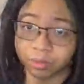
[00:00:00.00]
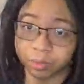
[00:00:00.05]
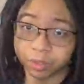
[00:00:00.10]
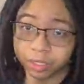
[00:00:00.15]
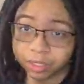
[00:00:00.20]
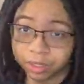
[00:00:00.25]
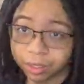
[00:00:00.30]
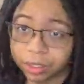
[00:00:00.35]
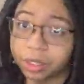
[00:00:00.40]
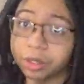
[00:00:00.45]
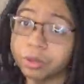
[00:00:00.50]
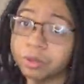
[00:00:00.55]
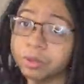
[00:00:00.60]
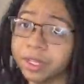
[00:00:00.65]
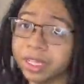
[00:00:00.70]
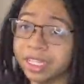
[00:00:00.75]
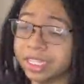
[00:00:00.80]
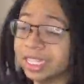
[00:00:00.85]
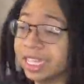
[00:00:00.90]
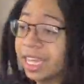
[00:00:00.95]
what you could do
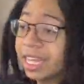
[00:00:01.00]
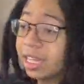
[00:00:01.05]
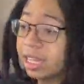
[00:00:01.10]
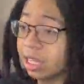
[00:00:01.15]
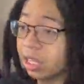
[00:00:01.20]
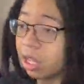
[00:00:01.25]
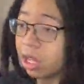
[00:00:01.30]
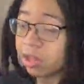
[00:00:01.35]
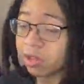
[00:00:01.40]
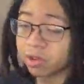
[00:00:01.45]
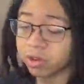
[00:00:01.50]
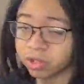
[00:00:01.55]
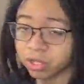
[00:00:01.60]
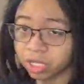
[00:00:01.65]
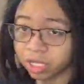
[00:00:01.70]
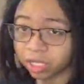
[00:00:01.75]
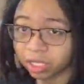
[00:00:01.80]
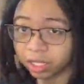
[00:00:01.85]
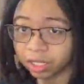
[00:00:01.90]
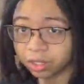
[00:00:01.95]
is get the launchers
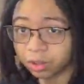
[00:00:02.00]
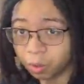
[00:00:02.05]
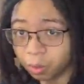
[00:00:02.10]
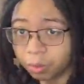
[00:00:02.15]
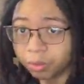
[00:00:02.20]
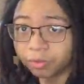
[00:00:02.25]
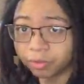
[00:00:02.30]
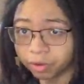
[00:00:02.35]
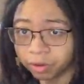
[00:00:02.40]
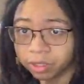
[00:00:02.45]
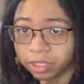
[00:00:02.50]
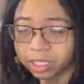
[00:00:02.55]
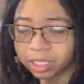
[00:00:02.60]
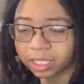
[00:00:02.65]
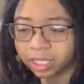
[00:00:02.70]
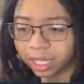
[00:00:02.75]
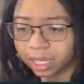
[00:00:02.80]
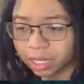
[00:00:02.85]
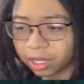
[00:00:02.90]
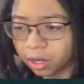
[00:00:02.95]
gold first.
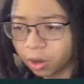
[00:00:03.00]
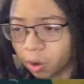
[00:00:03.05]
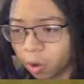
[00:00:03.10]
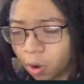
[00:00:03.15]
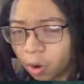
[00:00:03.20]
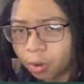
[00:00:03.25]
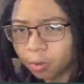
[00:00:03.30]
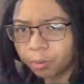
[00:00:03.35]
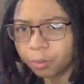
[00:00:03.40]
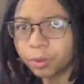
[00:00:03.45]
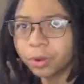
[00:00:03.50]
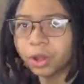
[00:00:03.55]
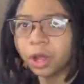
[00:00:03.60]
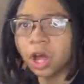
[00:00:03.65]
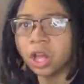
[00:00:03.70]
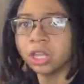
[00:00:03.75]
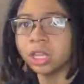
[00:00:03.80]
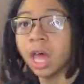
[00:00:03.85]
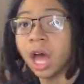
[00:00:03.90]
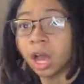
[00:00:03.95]
Like, well,
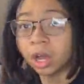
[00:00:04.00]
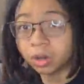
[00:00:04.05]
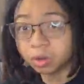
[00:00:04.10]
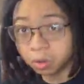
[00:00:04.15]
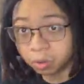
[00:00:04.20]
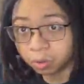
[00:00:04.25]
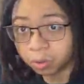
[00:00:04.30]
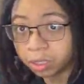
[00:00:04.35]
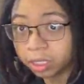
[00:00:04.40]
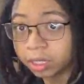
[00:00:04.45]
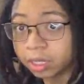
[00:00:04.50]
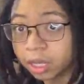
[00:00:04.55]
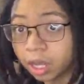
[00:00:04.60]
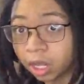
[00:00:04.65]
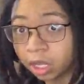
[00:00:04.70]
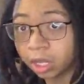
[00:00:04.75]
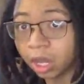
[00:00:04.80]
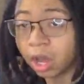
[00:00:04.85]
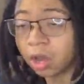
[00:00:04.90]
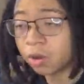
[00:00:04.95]
unlock
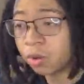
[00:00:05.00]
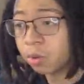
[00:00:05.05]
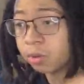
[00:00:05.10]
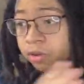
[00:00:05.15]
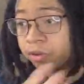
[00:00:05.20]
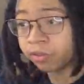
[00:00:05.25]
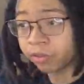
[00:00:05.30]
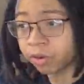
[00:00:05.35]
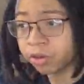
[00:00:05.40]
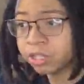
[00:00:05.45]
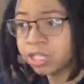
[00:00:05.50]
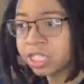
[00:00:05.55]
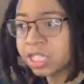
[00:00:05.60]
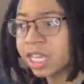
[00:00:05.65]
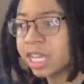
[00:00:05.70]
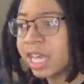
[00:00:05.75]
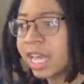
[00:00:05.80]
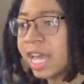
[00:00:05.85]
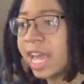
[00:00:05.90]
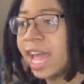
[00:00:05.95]
gold first.
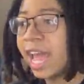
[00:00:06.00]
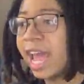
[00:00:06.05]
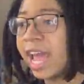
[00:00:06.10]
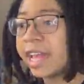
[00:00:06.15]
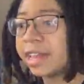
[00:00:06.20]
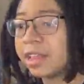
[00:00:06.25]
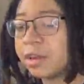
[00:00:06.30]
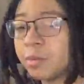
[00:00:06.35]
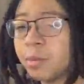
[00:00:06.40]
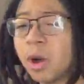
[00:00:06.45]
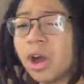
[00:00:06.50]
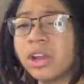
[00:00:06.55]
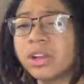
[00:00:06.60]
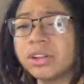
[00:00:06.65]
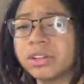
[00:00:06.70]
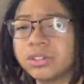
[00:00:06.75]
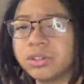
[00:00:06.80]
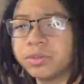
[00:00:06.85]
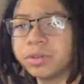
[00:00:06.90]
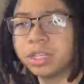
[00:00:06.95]
And then while
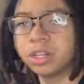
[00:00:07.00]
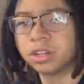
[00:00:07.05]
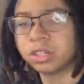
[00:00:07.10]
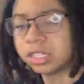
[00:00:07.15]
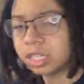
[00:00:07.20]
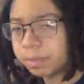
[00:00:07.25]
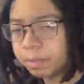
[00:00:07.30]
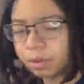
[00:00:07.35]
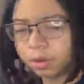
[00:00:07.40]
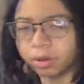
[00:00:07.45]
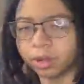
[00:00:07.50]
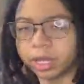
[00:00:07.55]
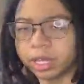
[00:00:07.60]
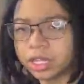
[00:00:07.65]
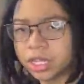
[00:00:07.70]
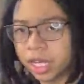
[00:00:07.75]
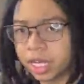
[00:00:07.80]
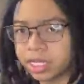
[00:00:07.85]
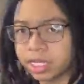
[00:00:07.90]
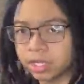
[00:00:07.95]
you're doing your typical
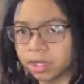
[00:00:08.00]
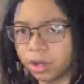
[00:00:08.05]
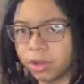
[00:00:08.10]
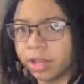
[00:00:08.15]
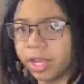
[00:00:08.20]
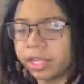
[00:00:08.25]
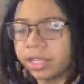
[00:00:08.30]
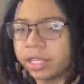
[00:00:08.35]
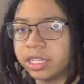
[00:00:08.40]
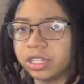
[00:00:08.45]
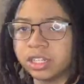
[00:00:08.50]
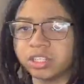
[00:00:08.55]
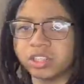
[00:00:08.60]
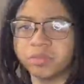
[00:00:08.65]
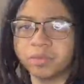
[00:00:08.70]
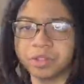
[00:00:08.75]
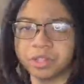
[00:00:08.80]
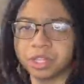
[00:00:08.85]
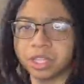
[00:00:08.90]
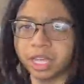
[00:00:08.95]
headshots and all that, then you can
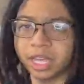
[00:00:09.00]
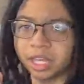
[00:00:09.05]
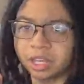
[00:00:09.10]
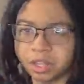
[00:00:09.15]
switch to the